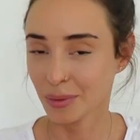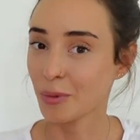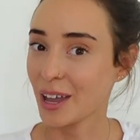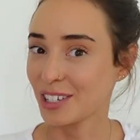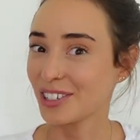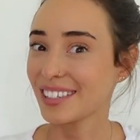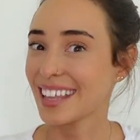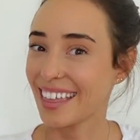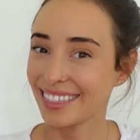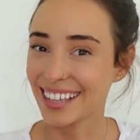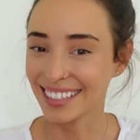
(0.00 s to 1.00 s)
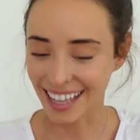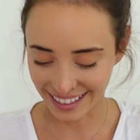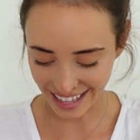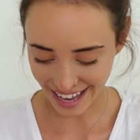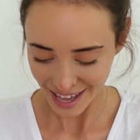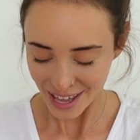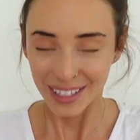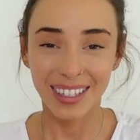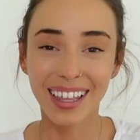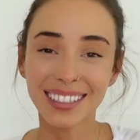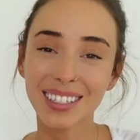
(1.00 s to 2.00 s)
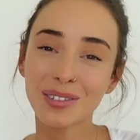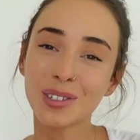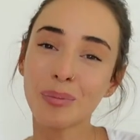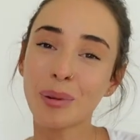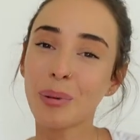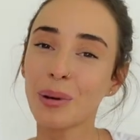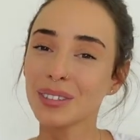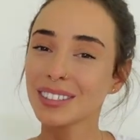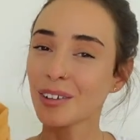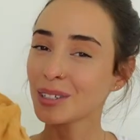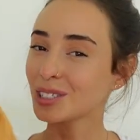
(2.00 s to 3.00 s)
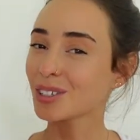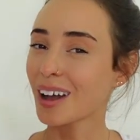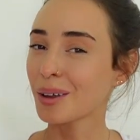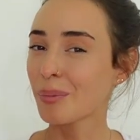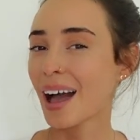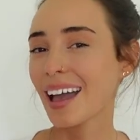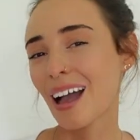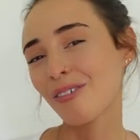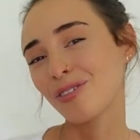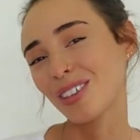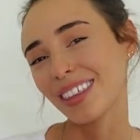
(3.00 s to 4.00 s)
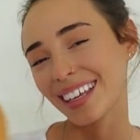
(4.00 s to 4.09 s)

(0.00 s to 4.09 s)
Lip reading: wages and things like that. So that's super important. So I've been trying to buy a few